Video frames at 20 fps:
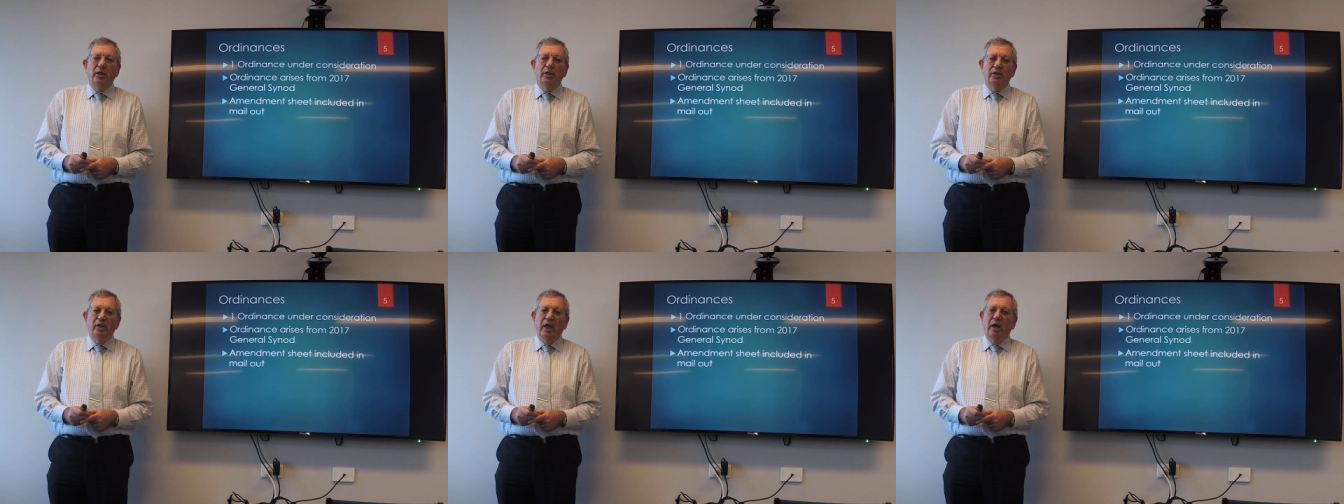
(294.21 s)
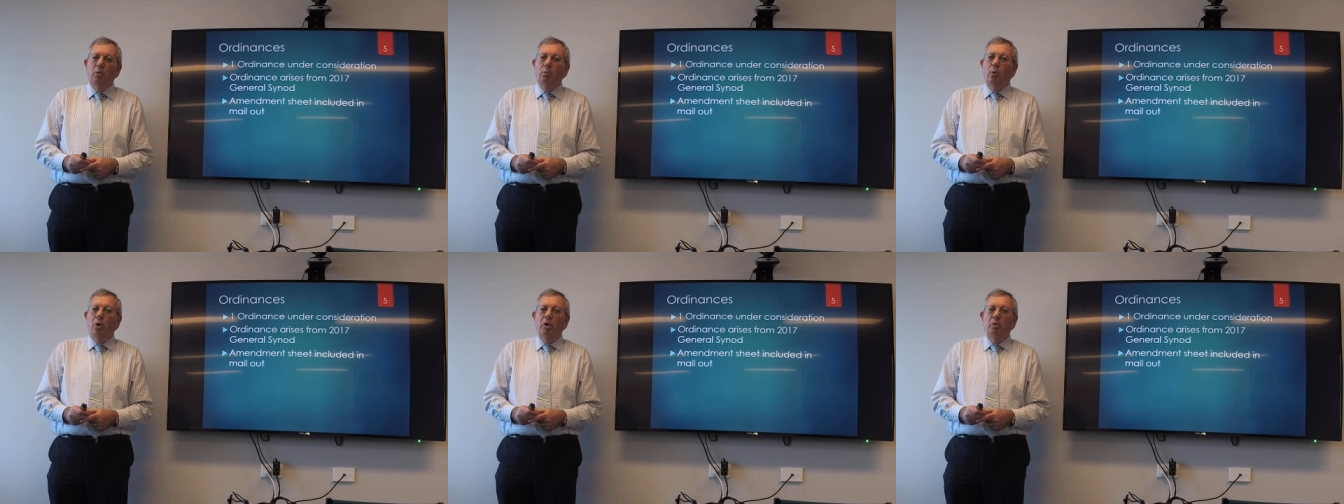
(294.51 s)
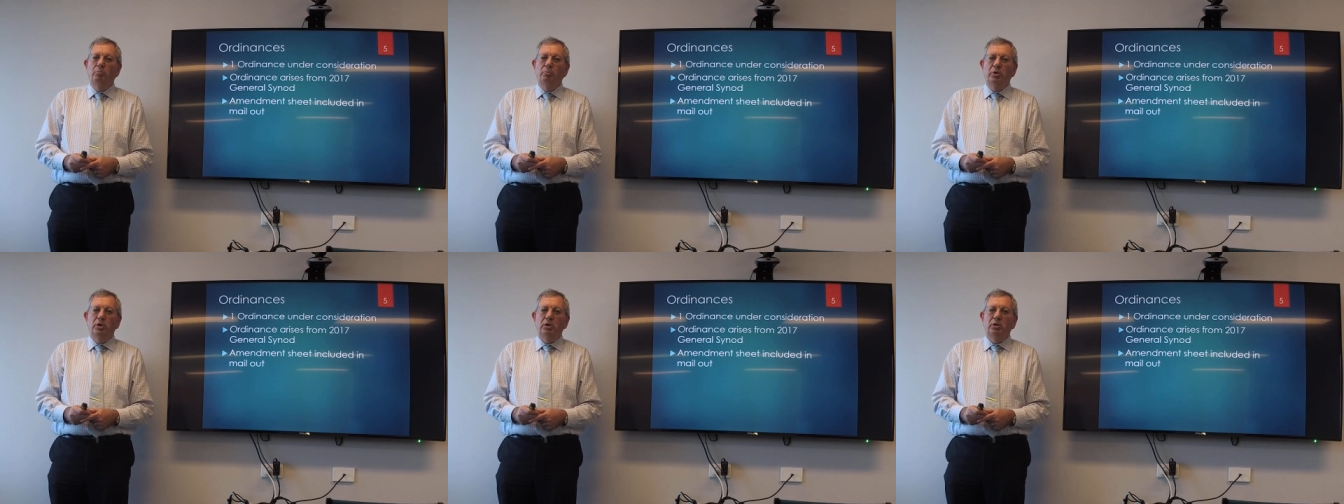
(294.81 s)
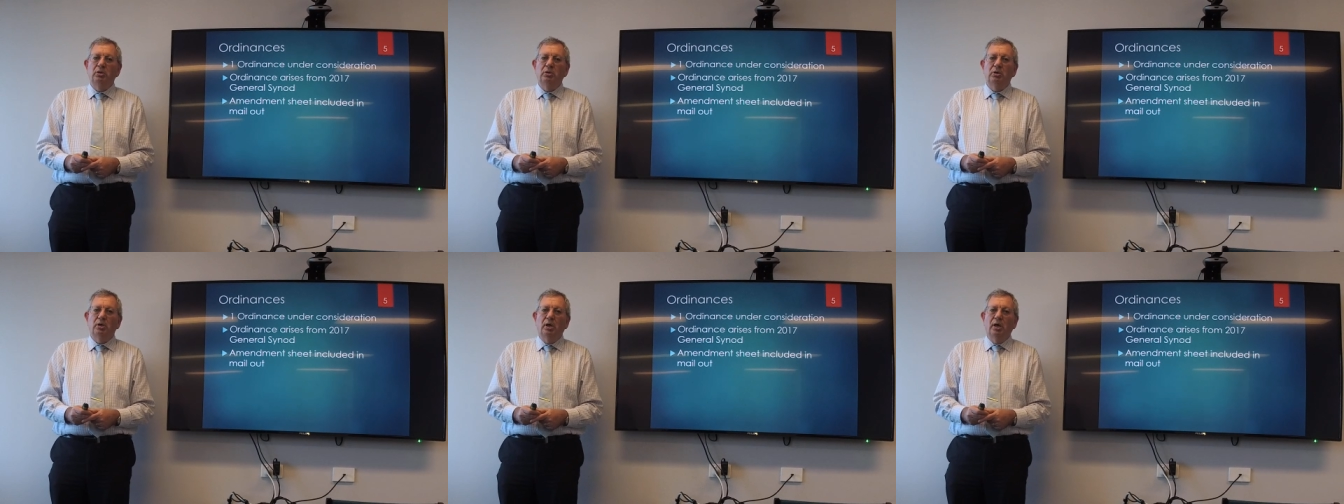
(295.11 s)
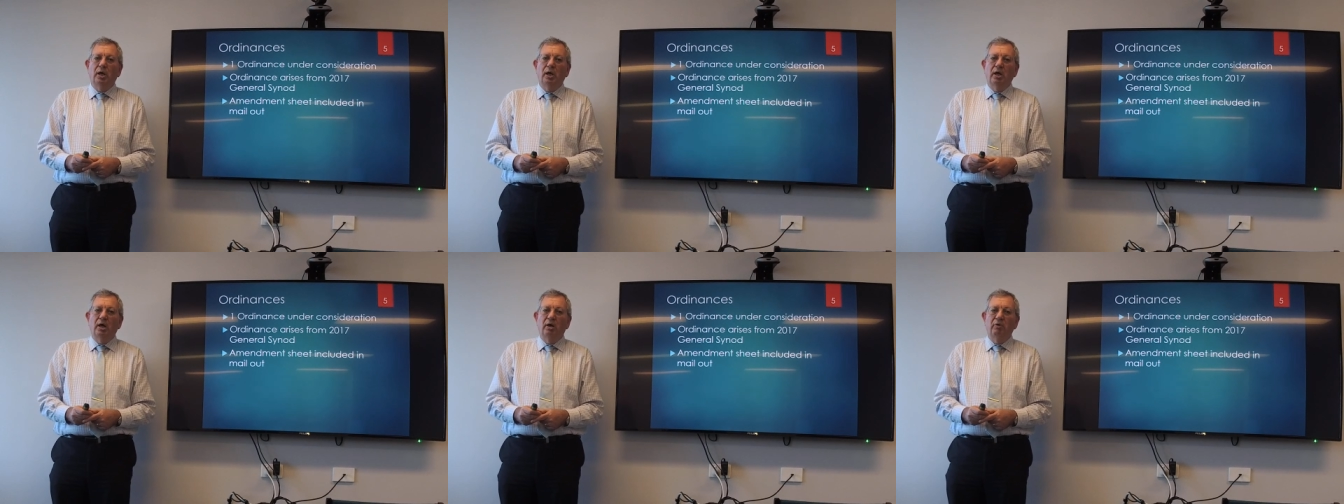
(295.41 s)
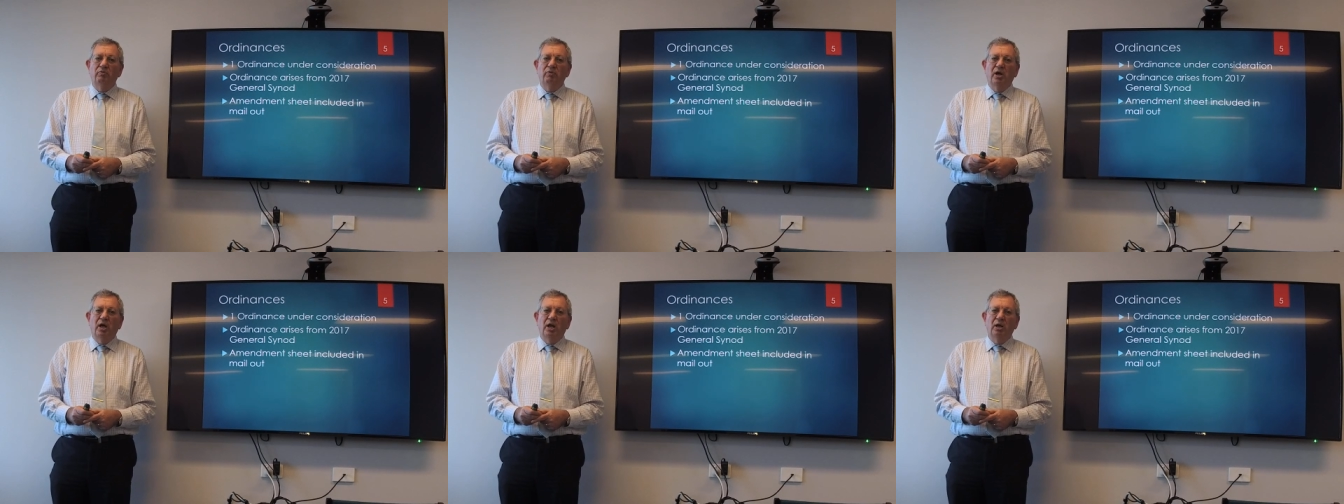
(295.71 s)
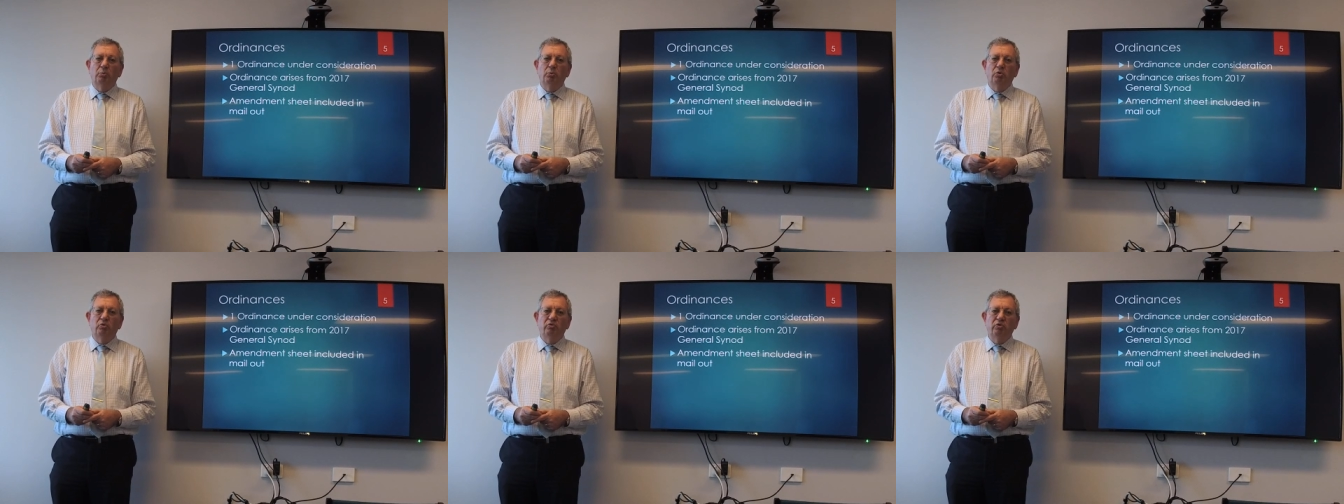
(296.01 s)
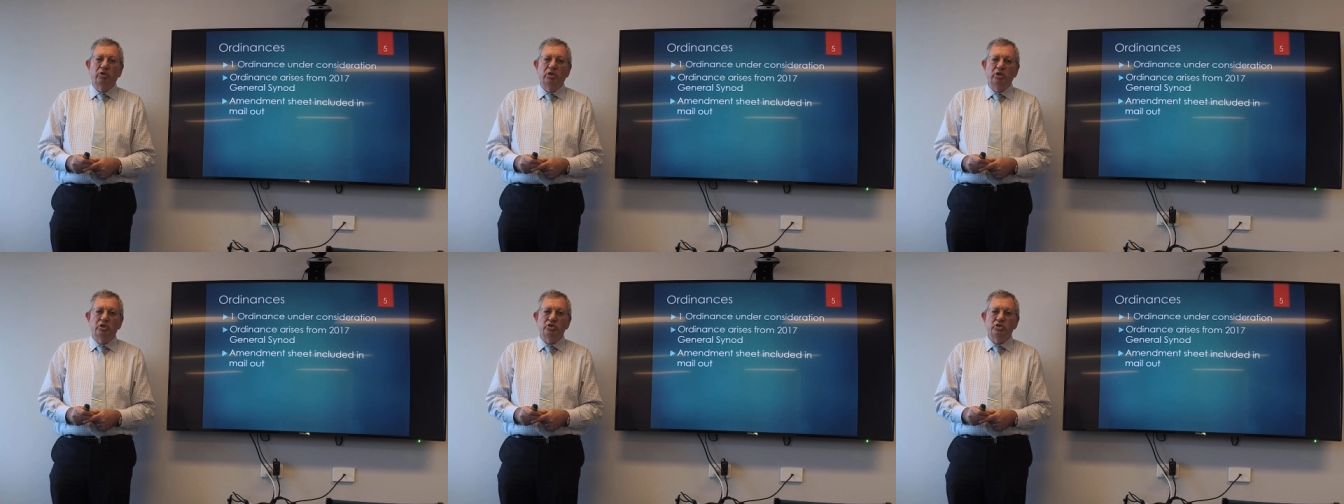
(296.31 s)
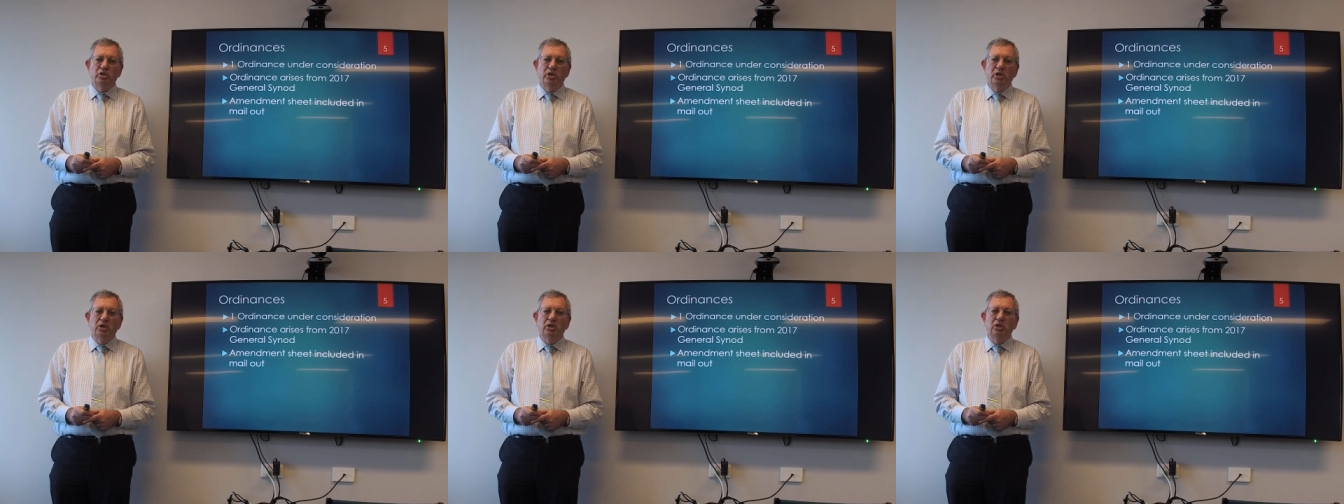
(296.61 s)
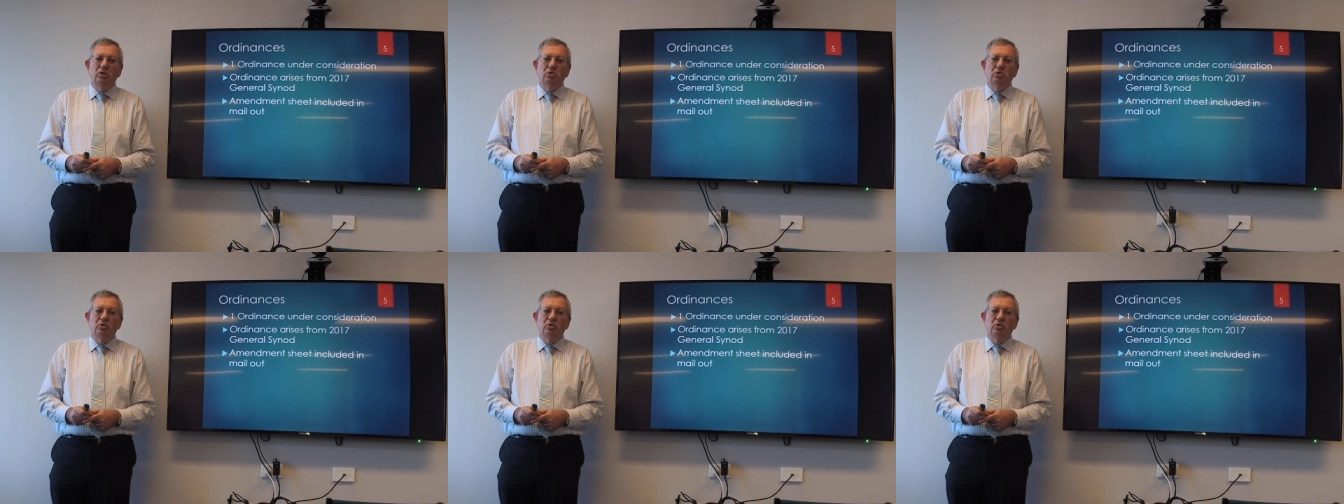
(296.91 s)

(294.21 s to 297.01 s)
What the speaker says: That won't be available for this Synod.